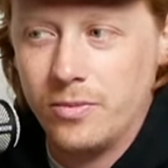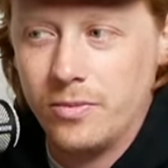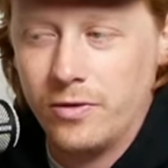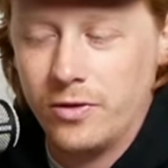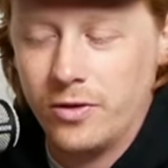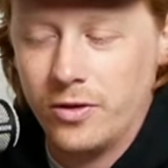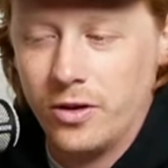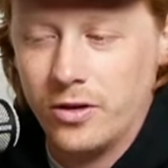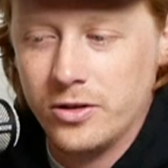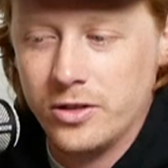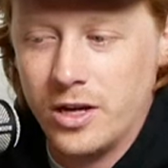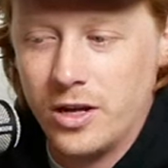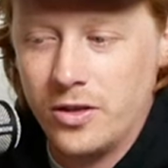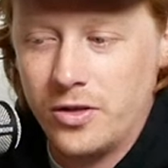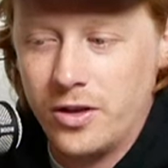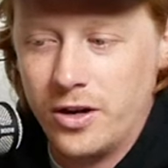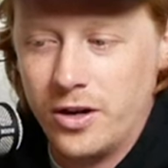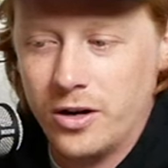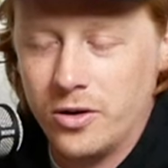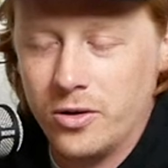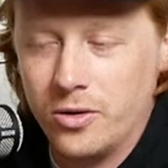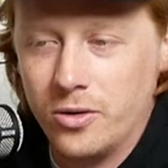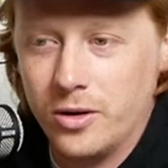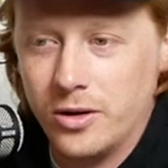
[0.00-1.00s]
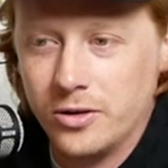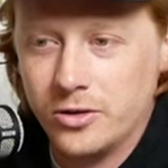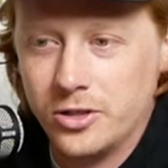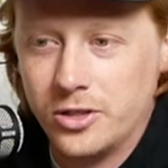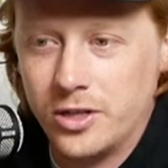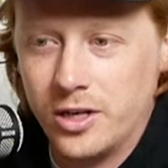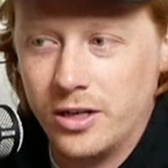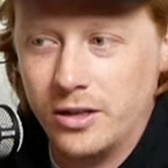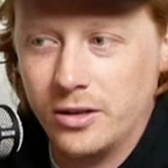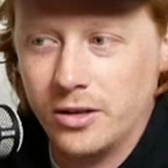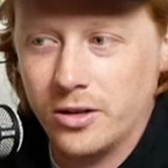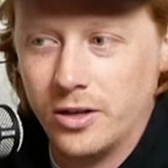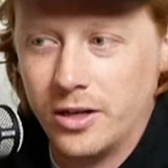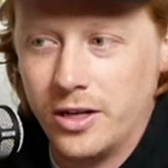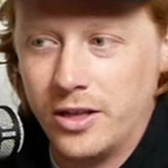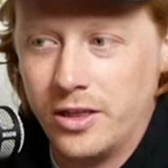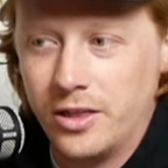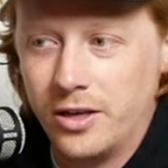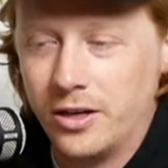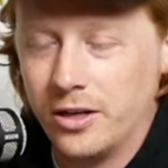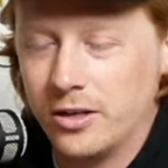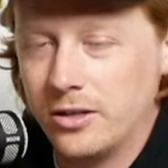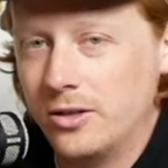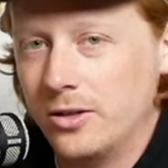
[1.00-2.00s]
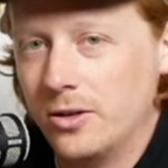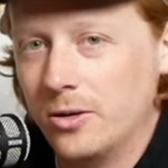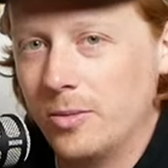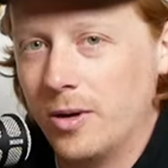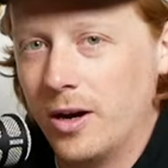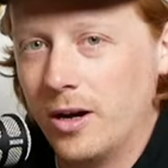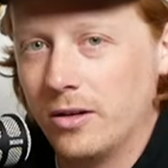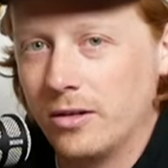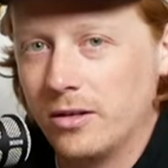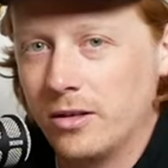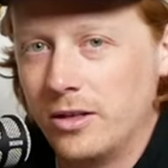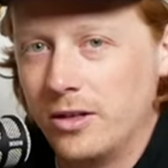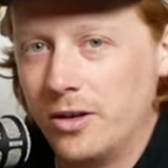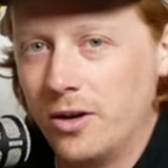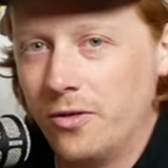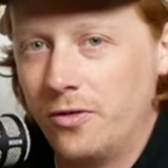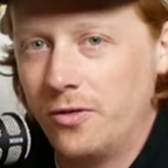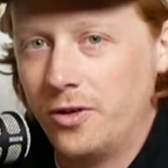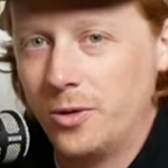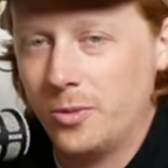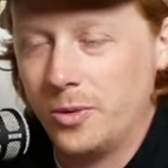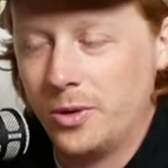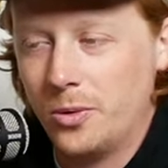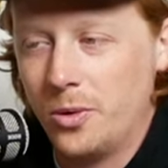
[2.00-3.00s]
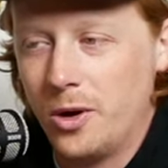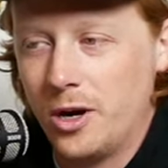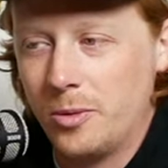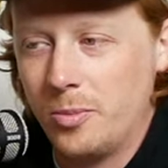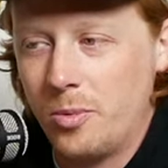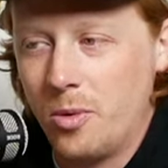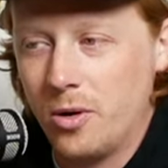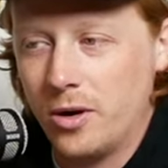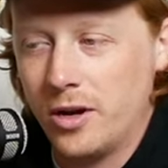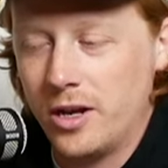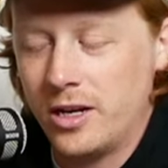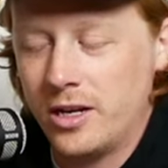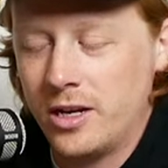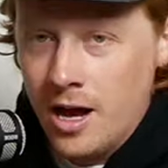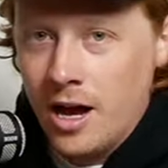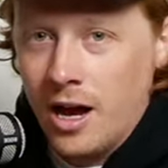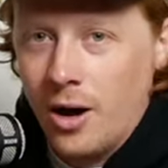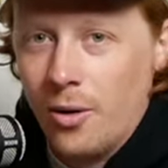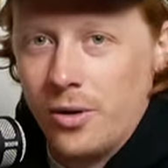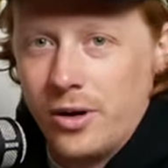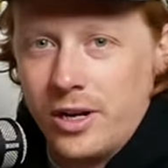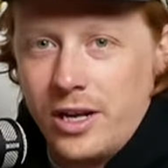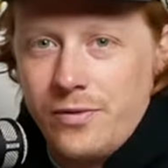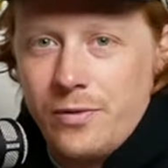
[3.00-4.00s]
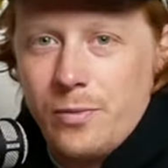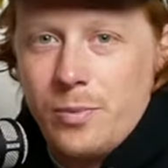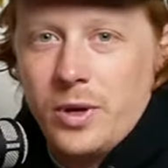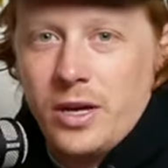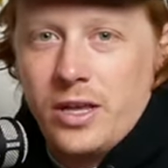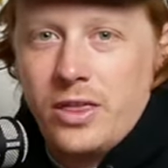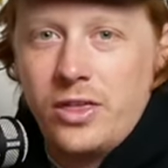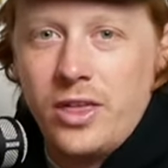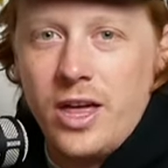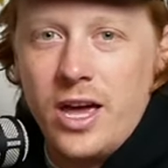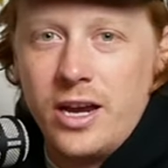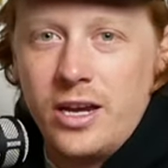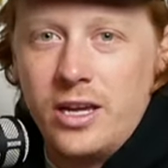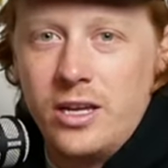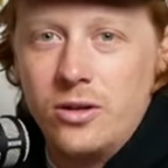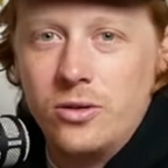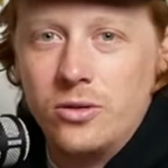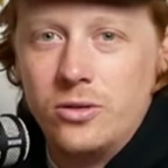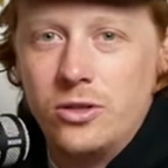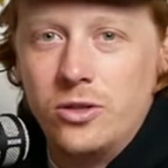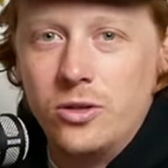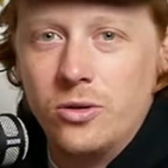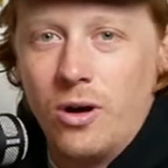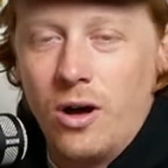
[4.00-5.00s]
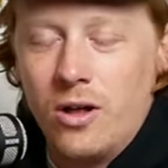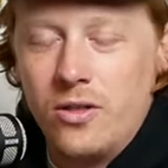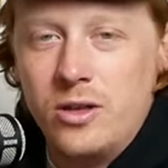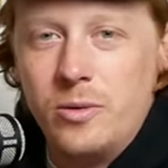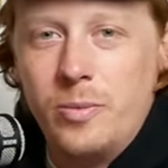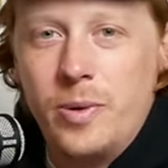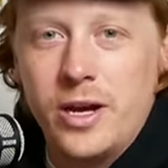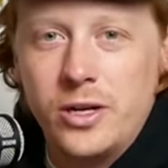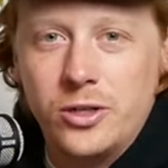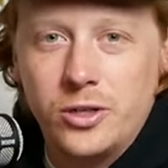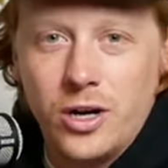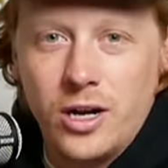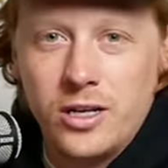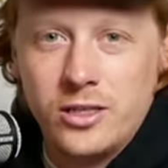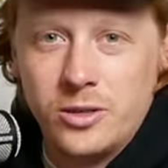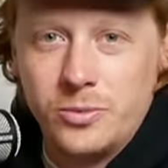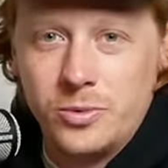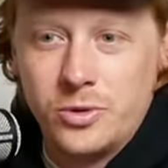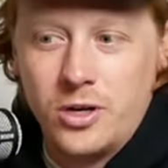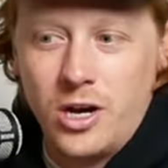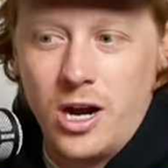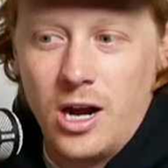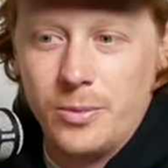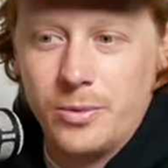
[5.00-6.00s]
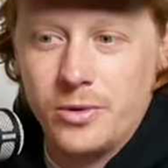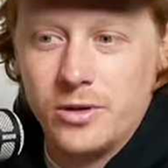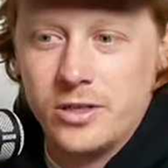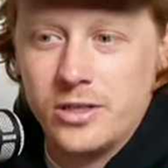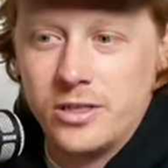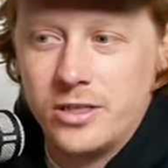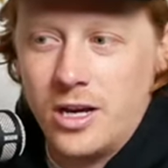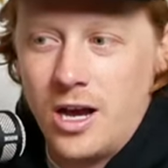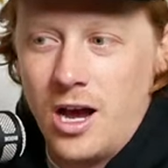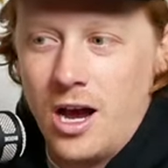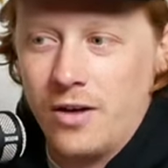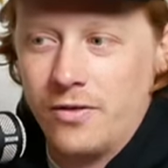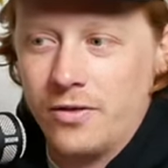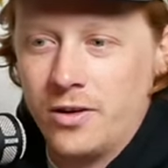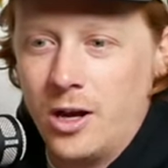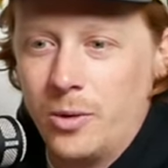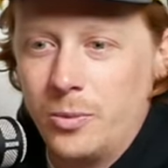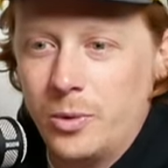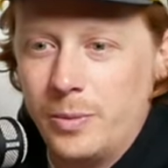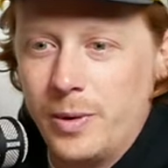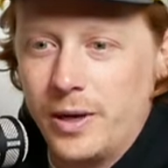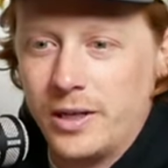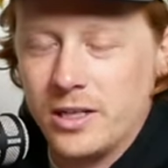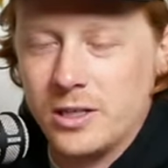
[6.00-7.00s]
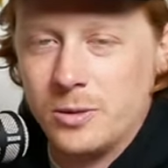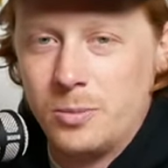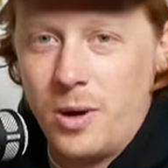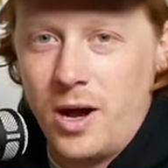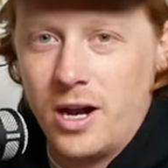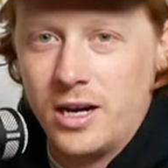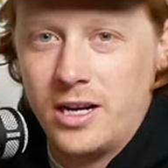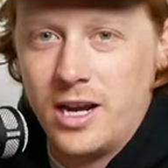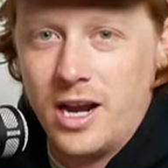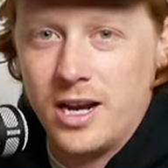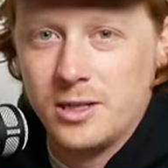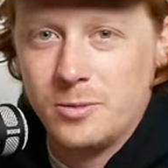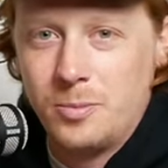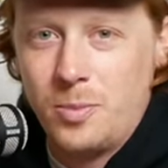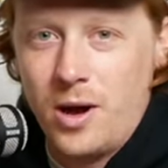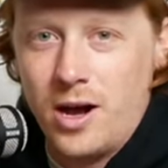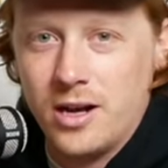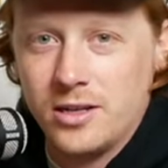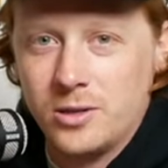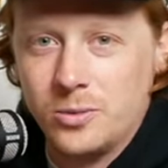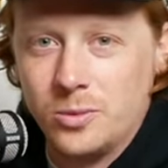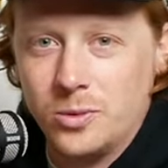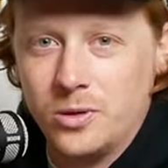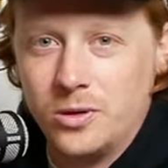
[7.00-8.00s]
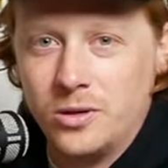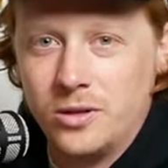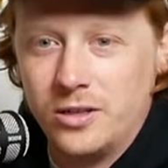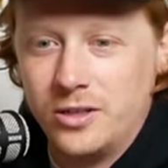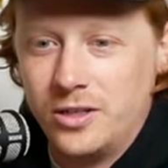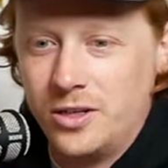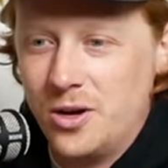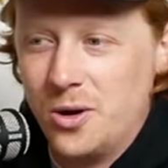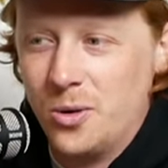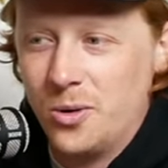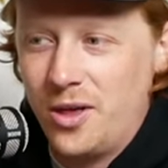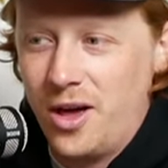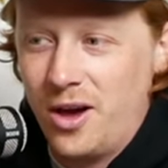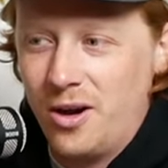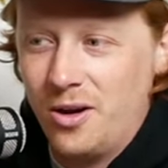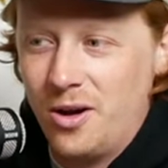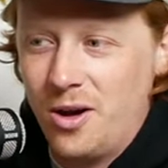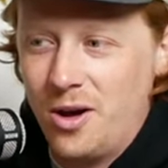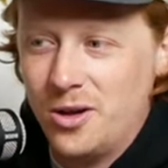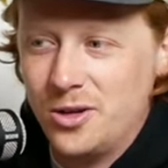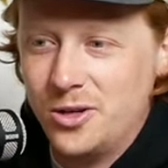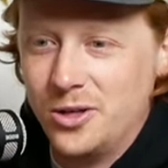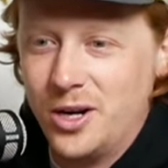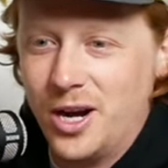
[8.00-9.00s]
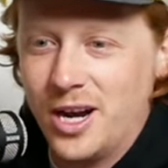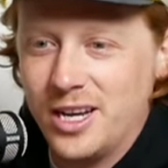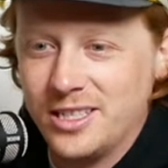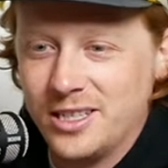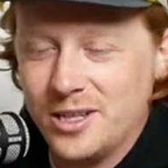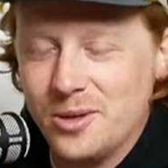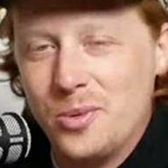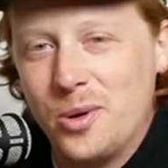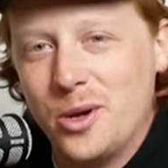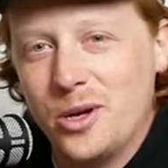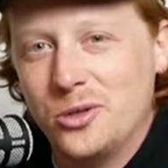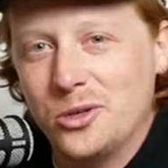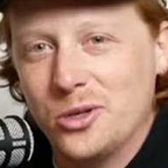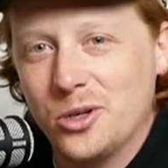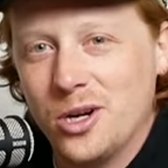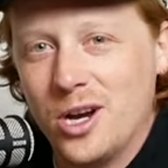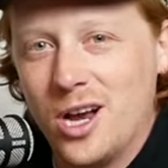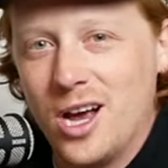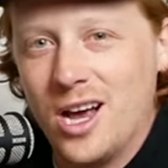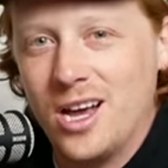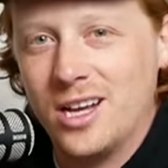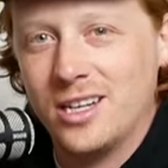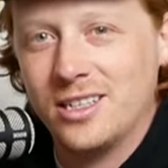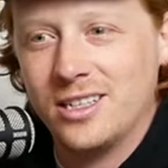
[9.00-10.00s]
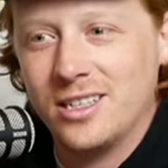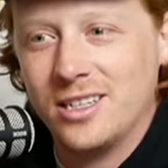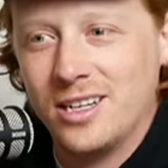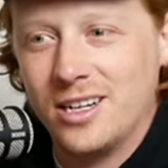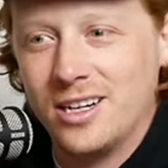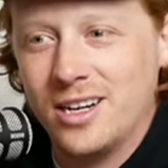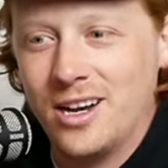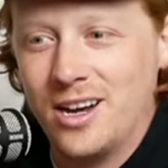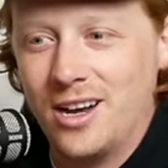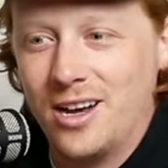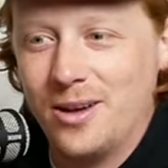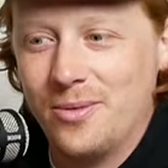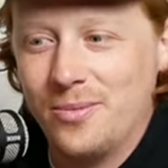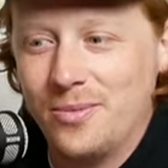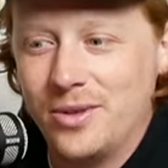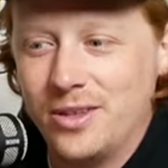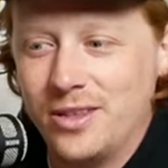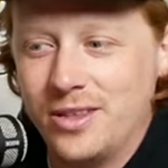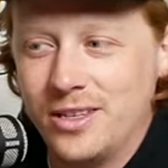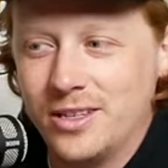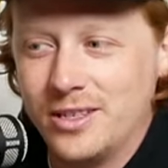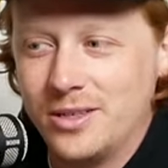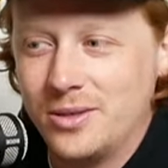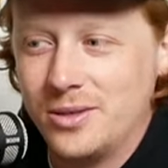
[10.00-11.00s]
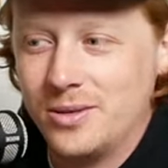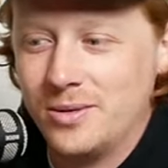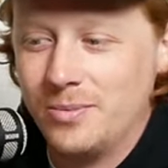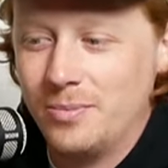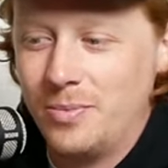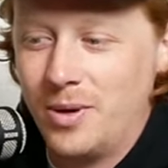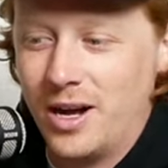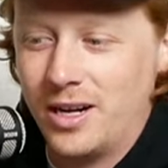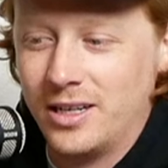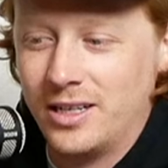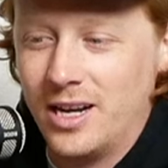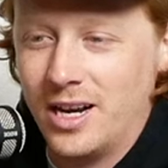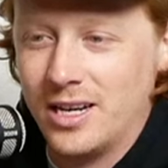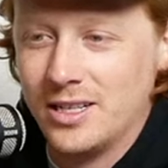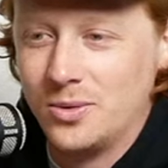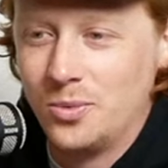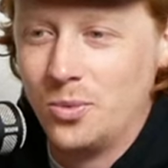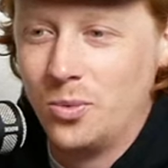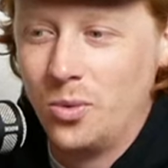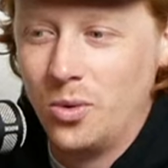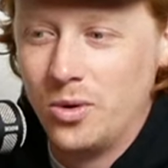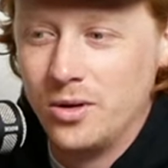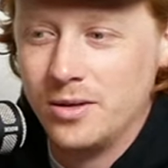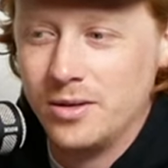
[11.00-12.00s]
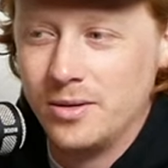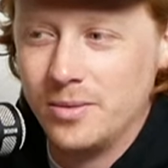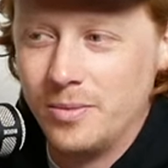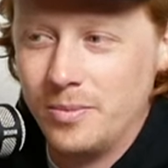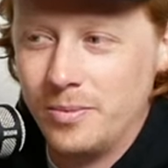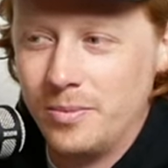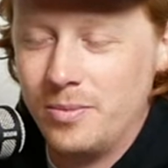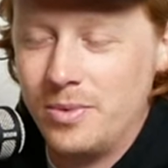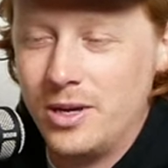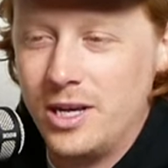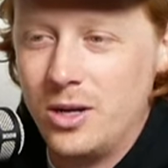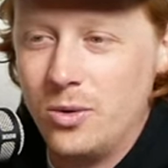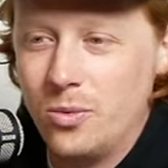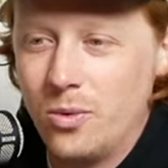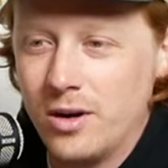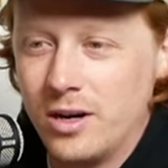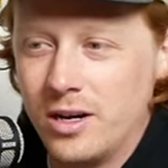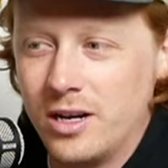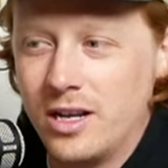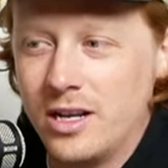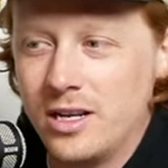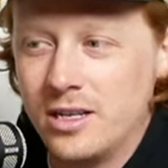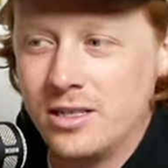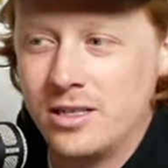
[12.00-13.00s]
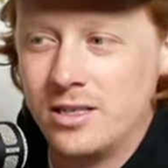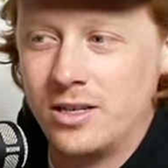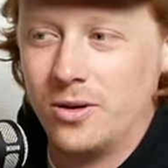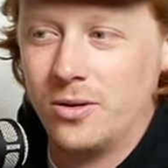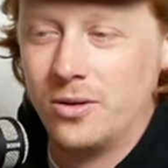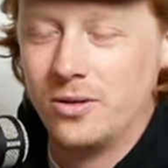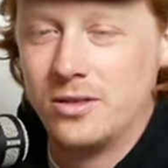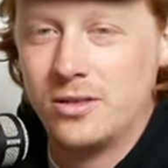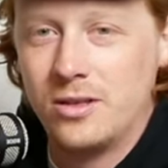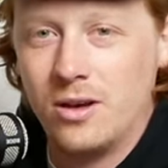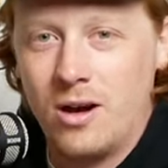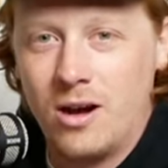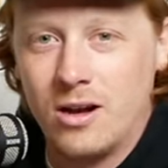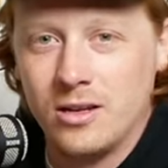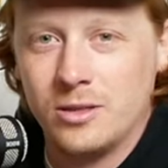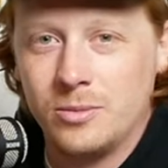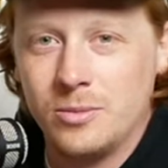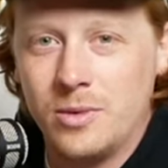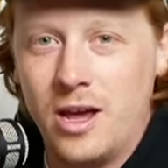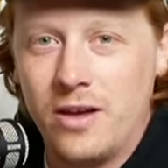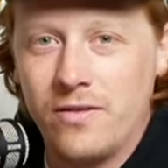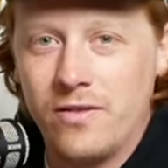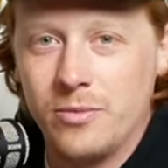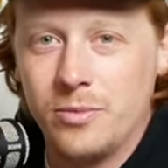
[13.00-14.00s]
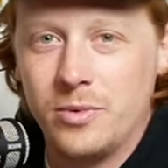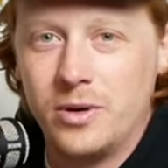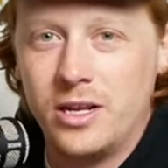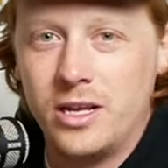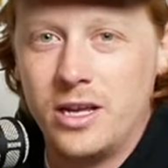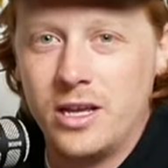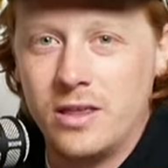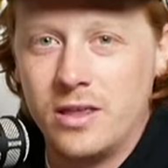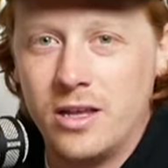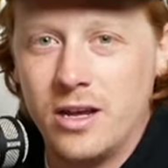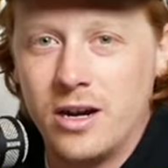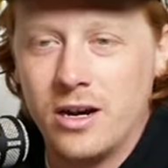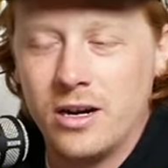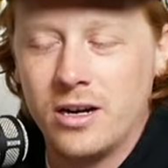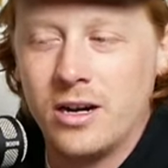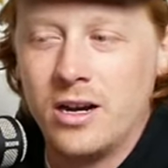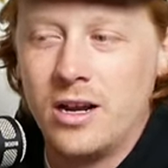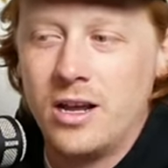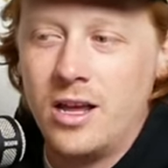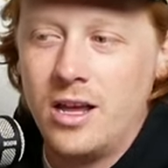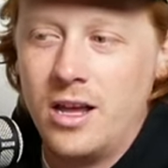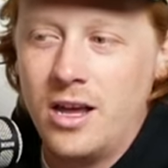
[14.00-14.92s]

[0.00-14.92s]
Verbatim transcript: for those out there who are interested in learning a thing or two about, you know, filming wakeboarding. I want to give a big thank you to all the Patreon subscribers uh, for helping make this podcast possible. You know, without all you guys on the Patreon, um, this podcast wouldn't be what it is. So it's awesome to have everybody in there.